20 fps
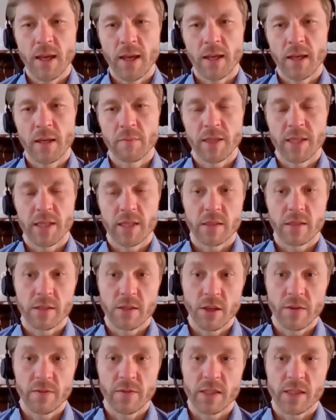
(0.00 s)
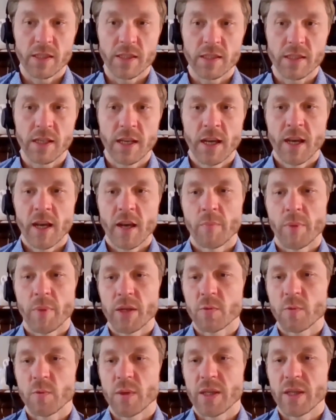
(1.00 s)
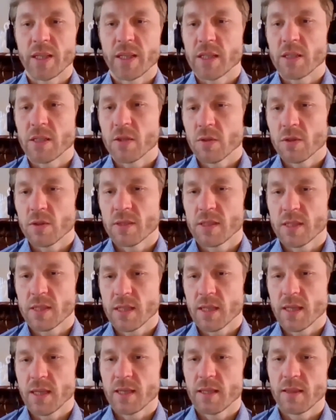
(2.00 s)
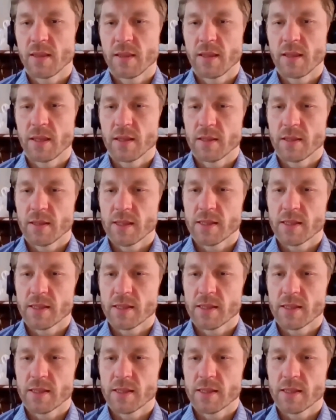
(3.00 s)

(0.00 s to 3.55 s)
medical services, but we did not see this